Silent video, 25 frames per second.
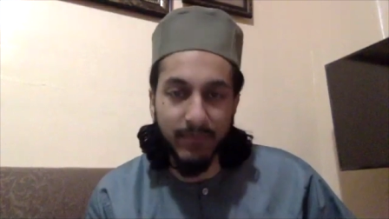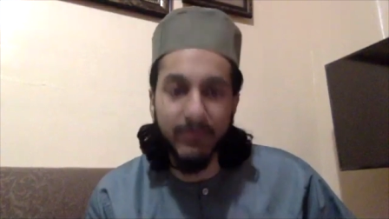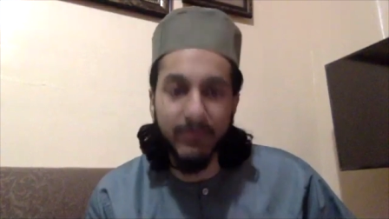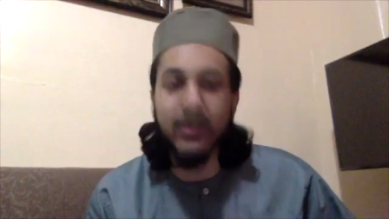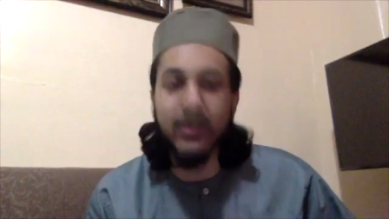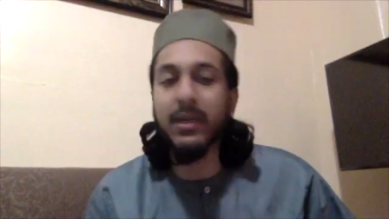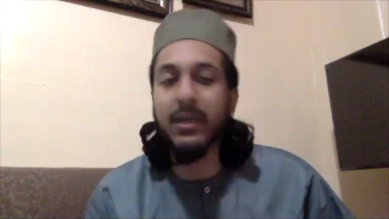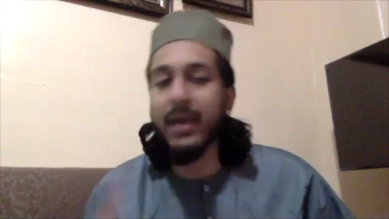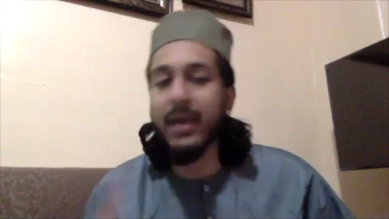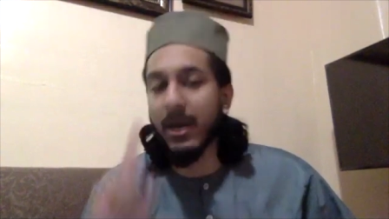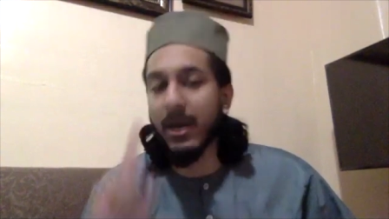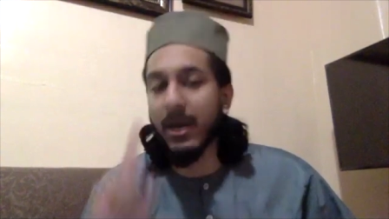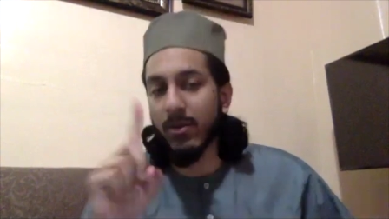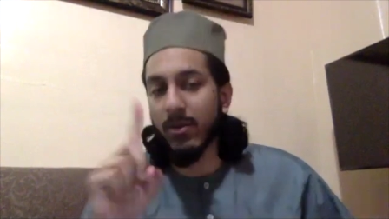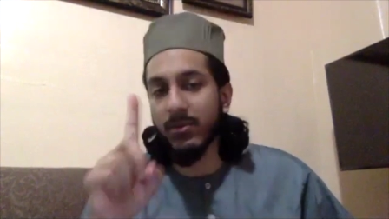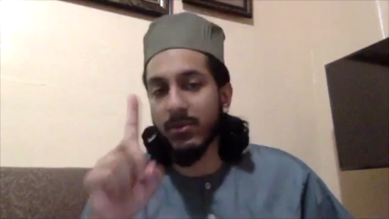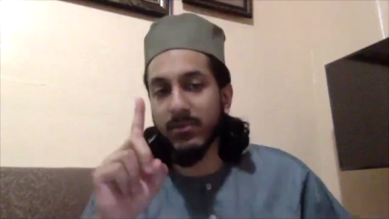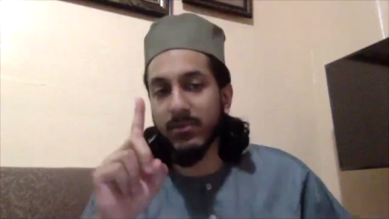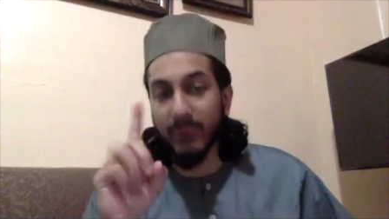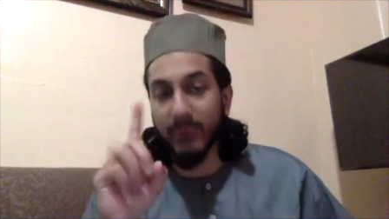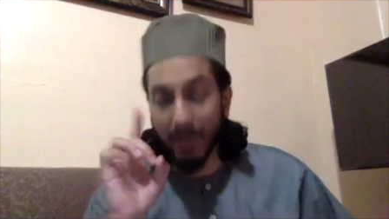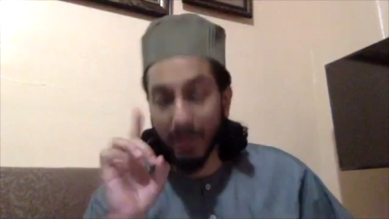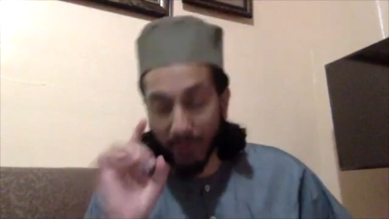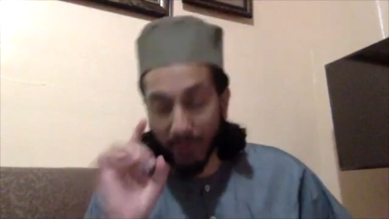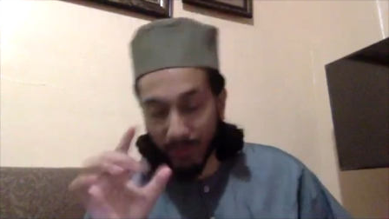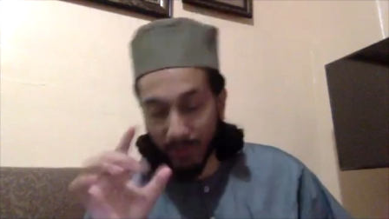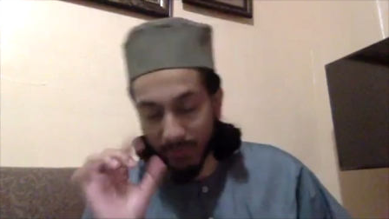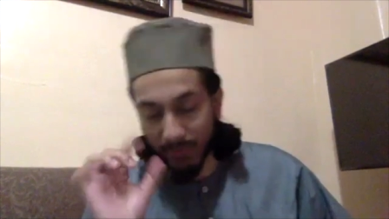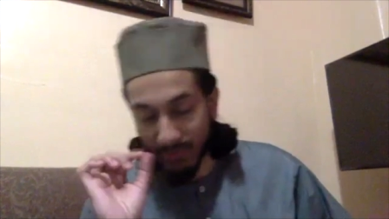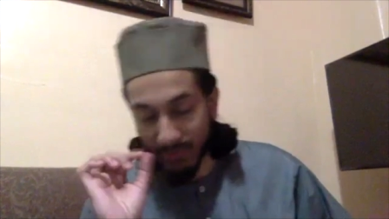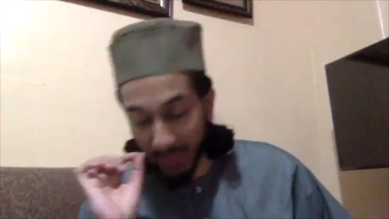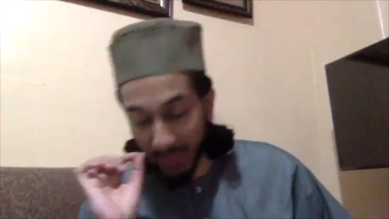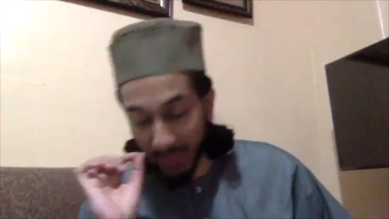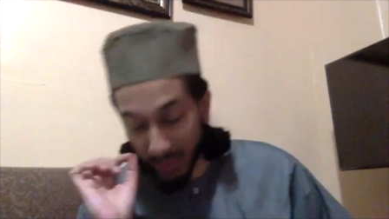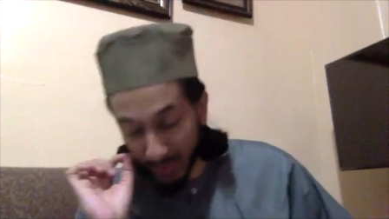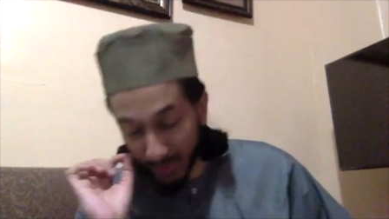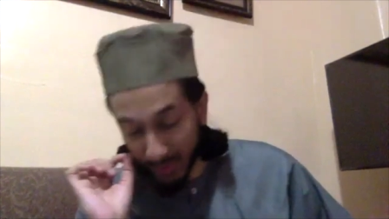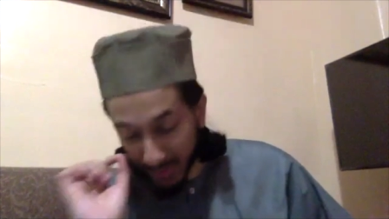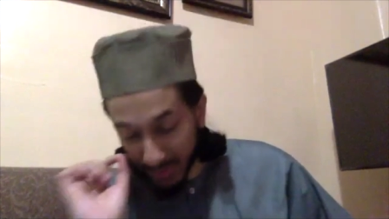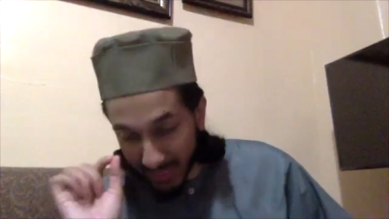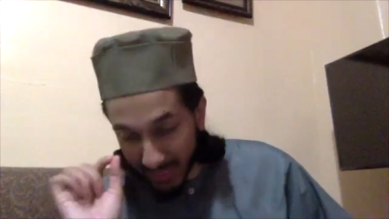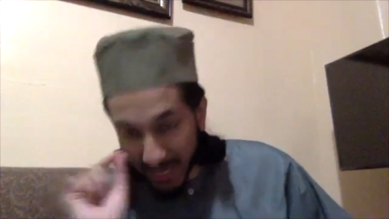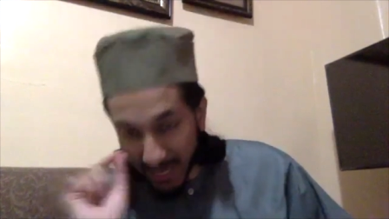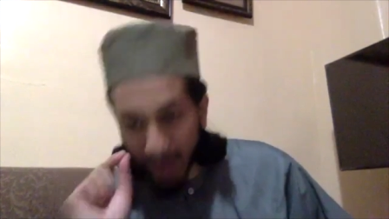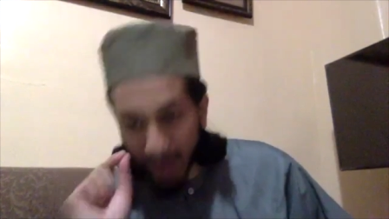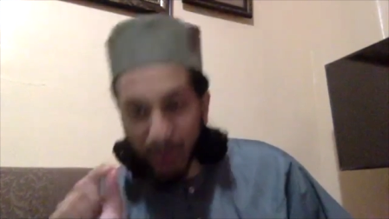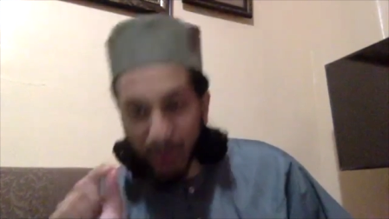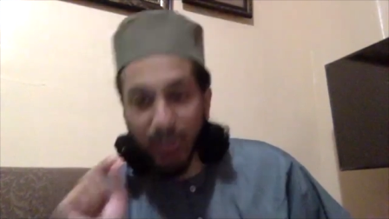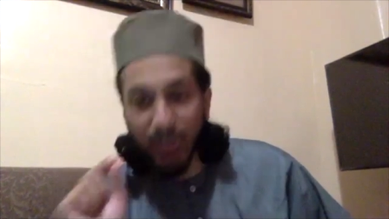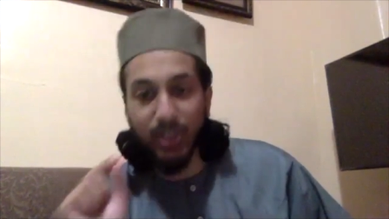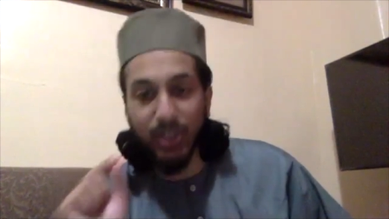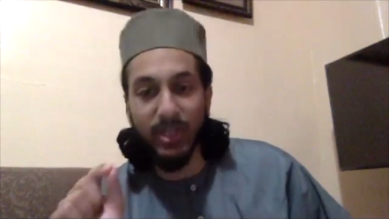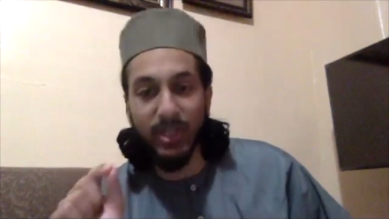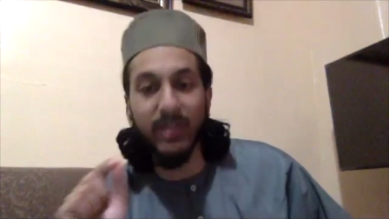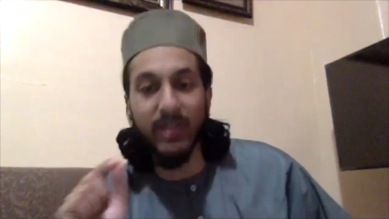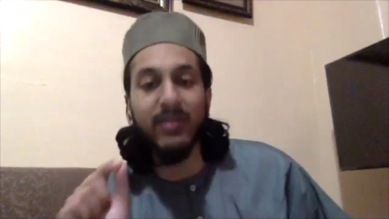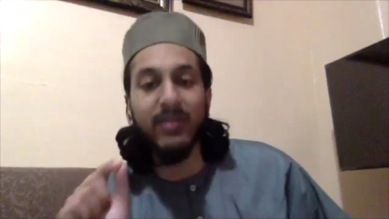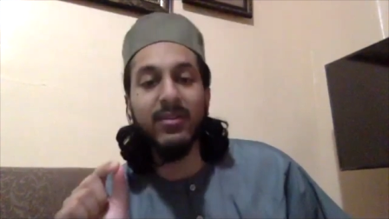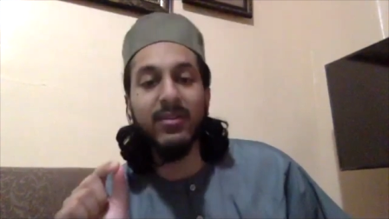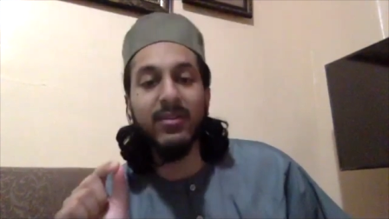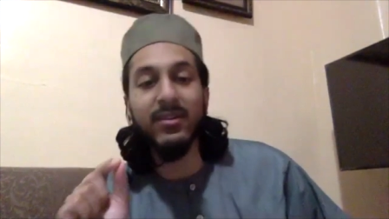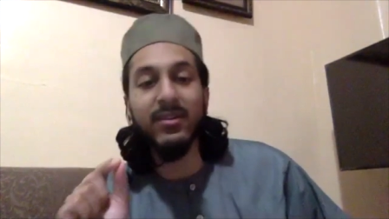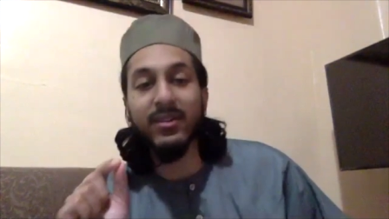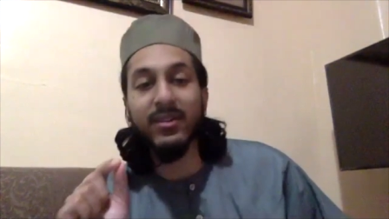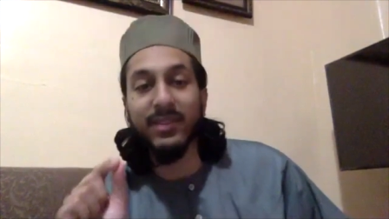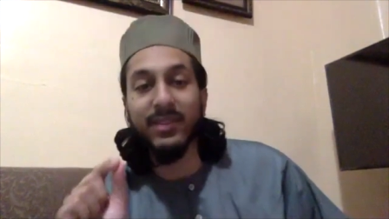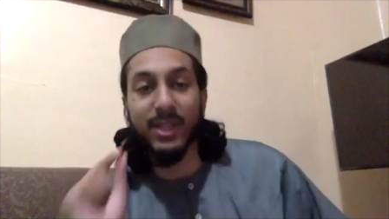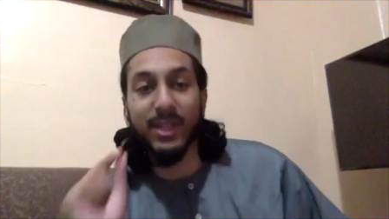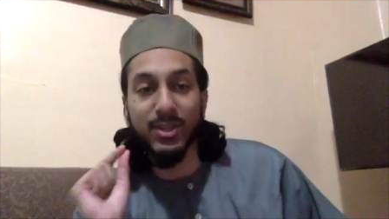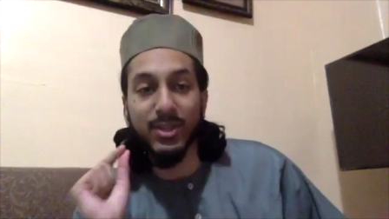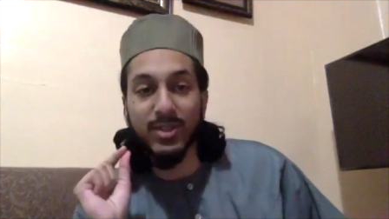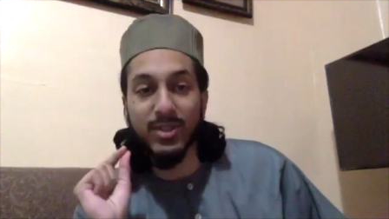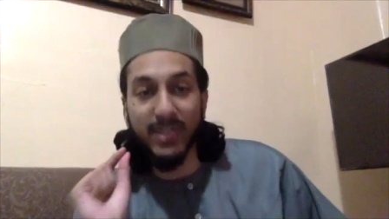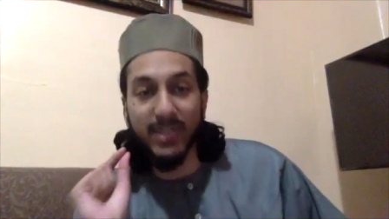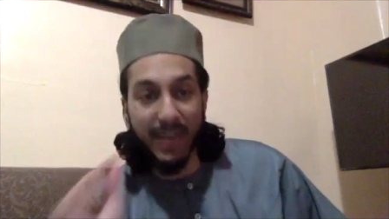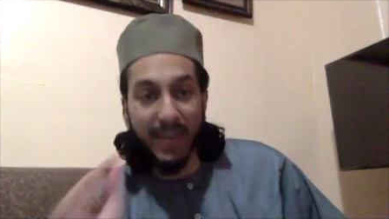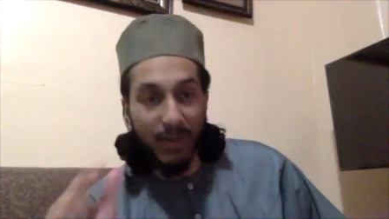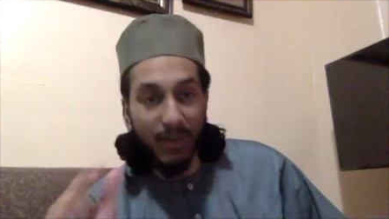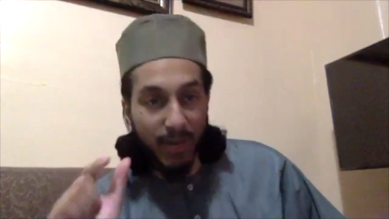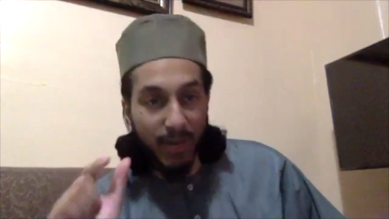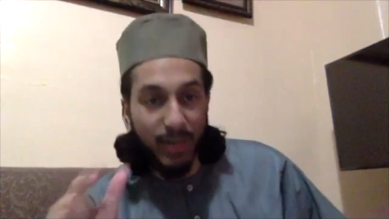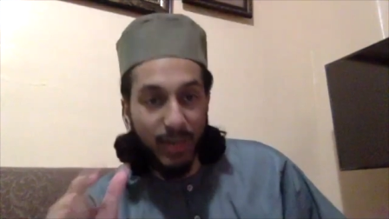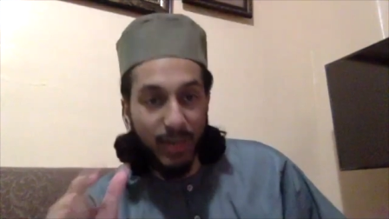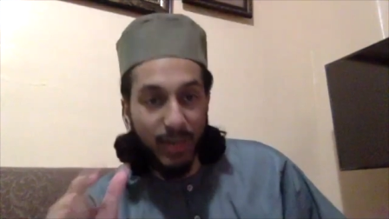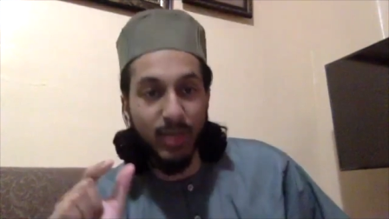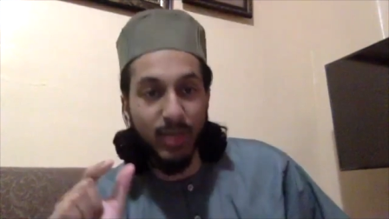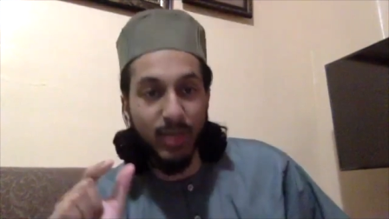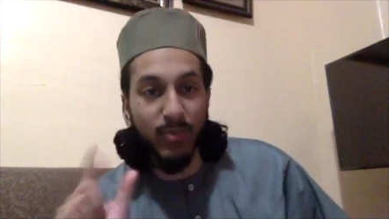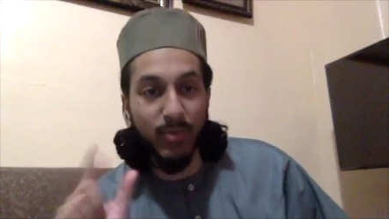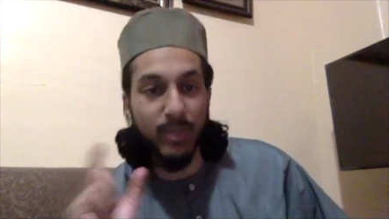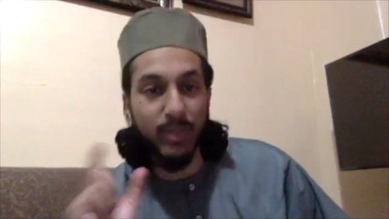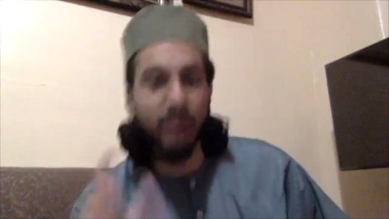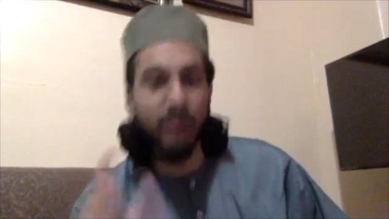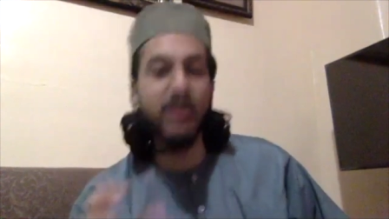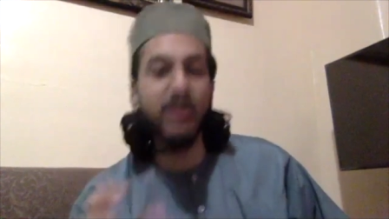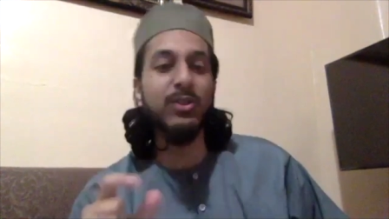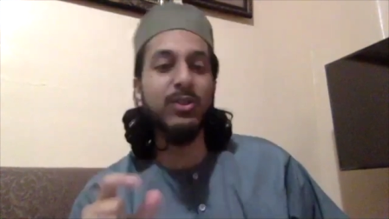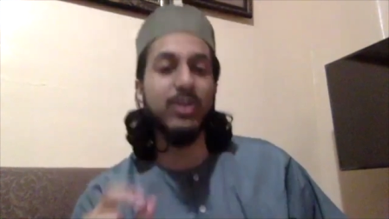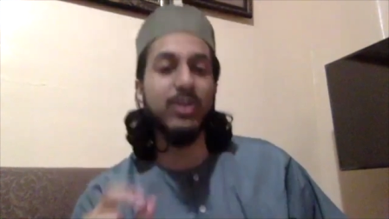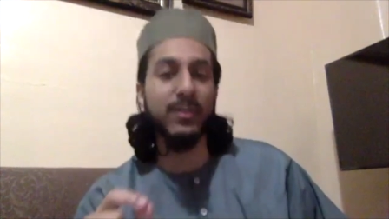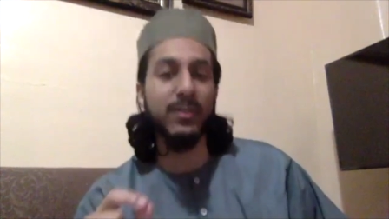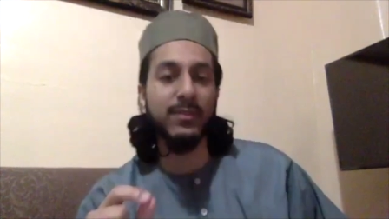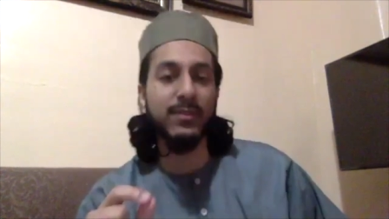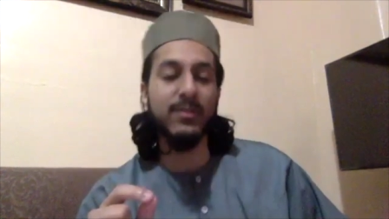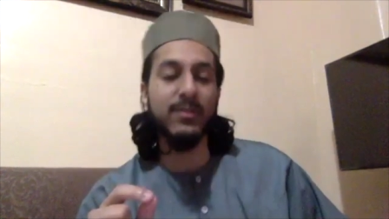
Now, there's a narration which mentions